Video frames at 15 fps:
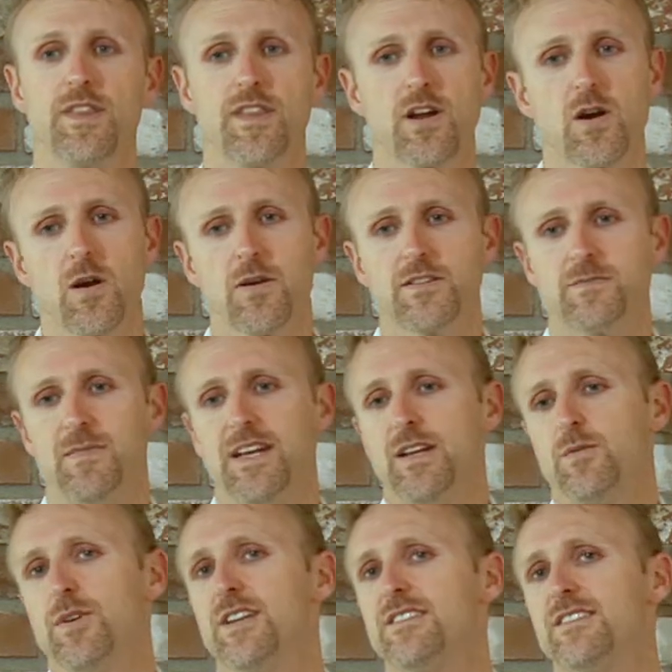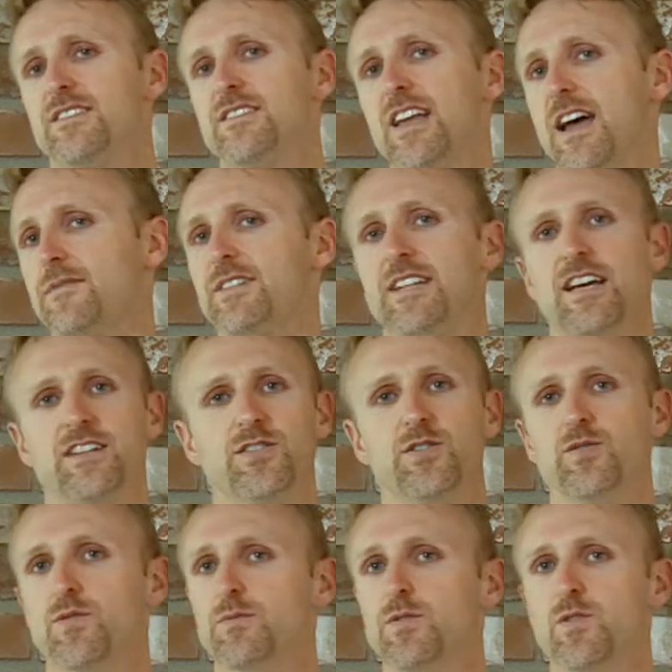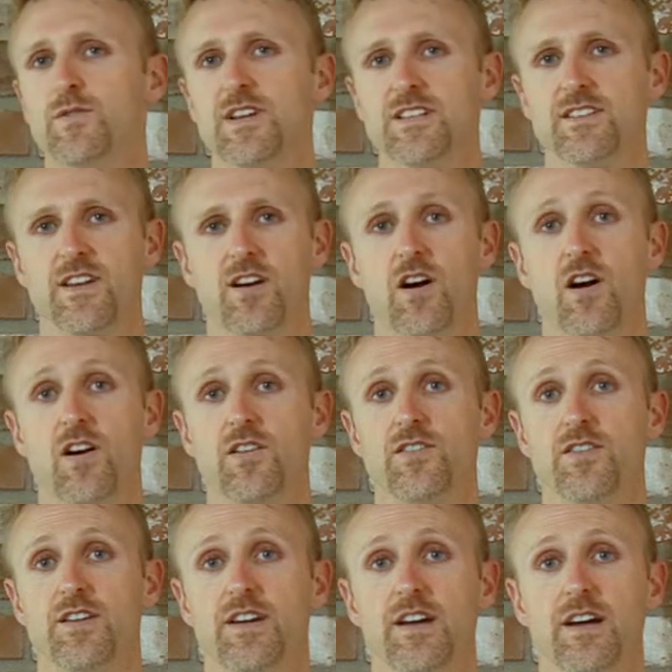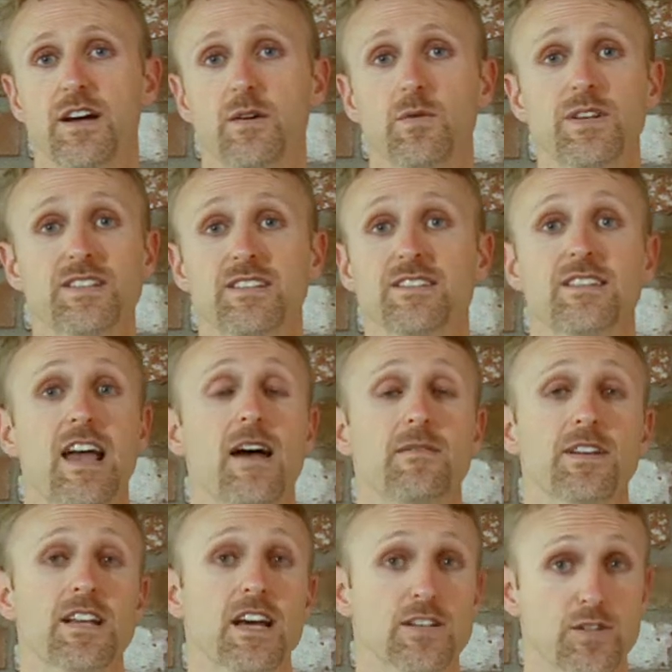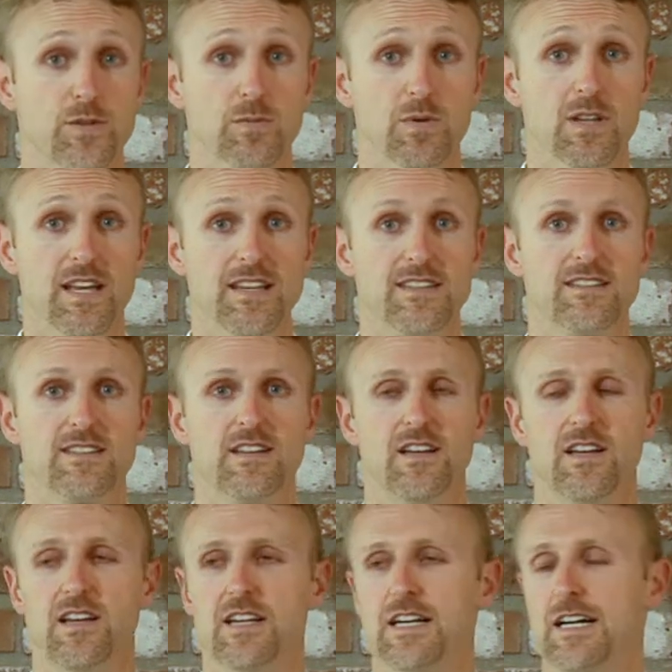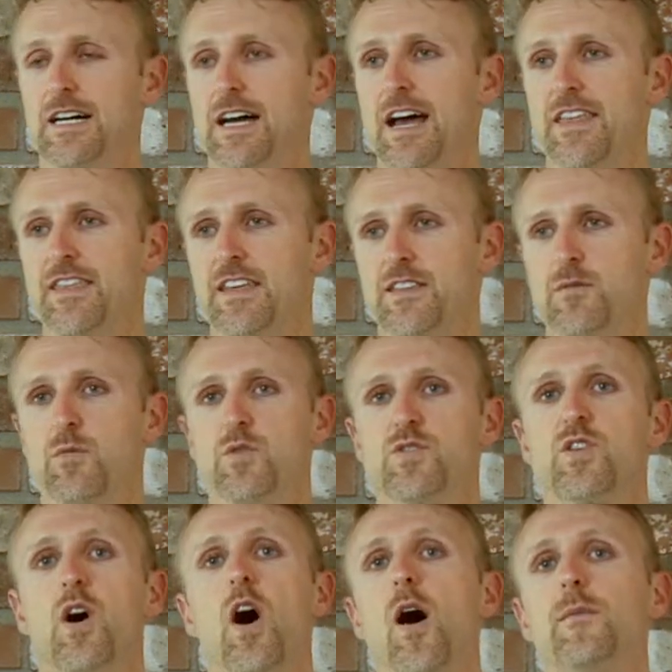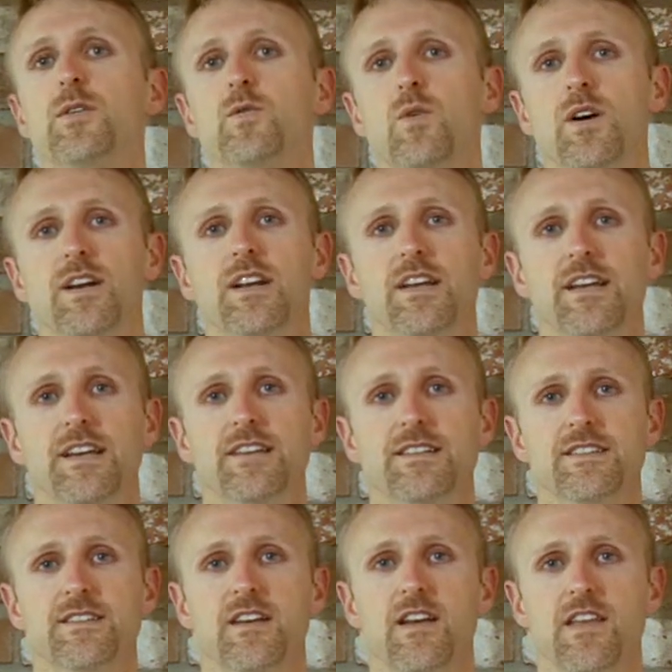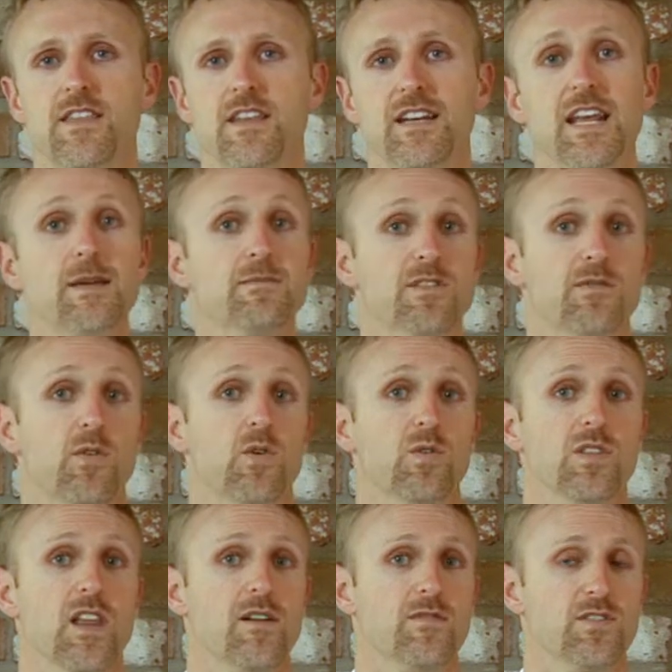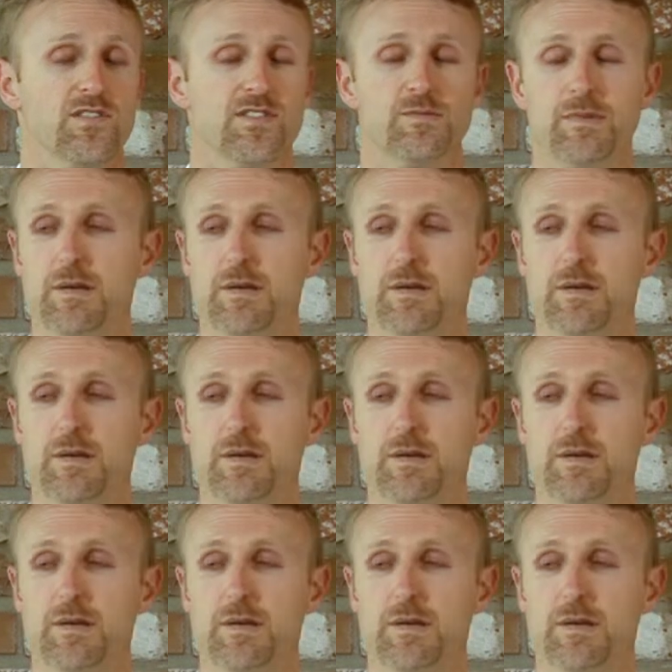There are as many reasons to have a tattoo removed as there are reasons to have a tattoo placed. I think the most common one is the names of old lovers.